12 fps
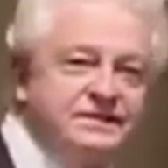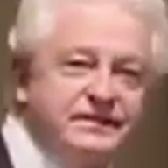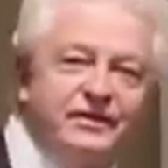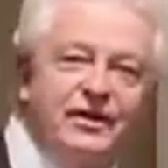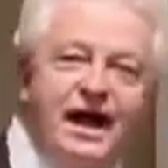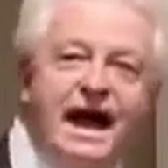of
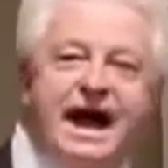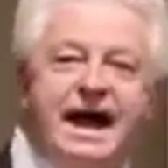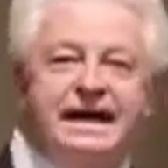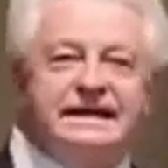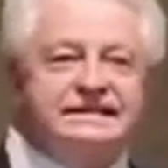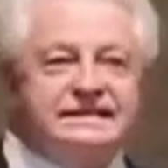your
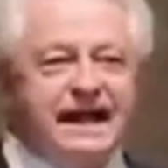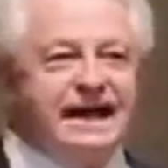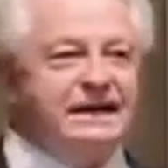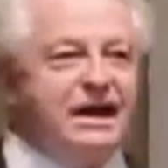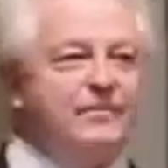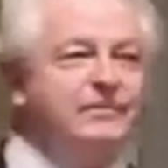eyes light
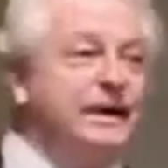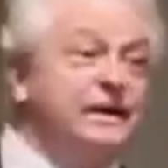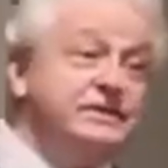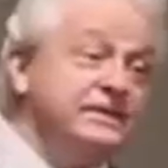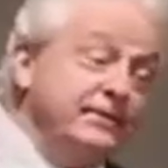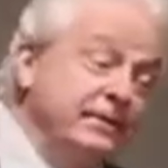up
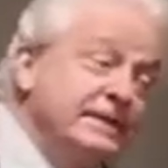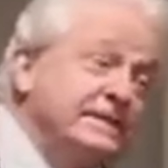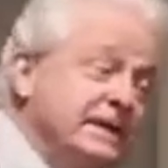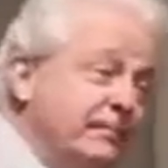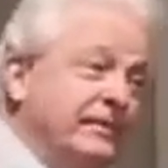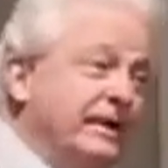because there is
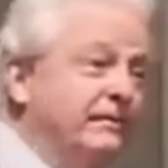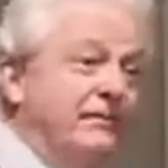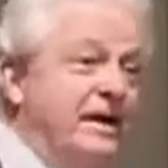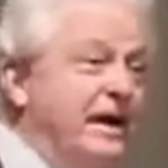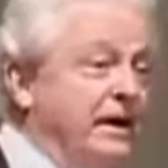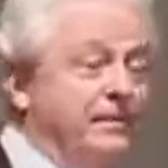something
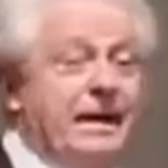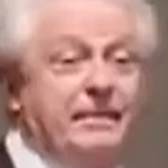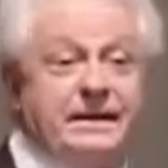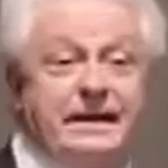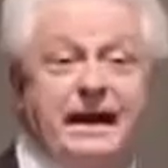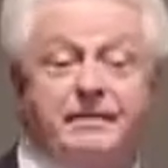fun about
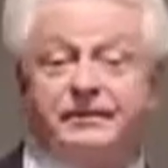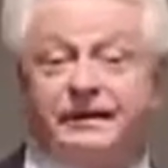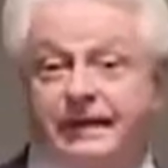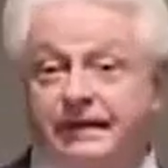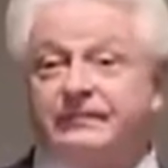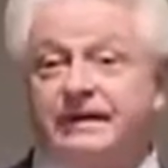being able to
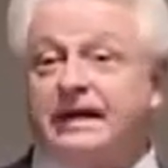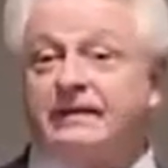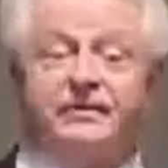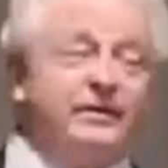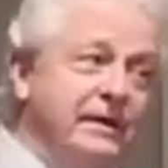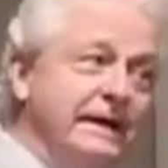gift give.
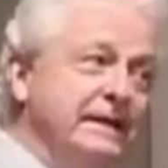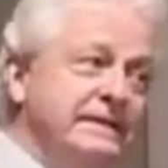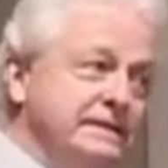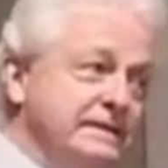There is.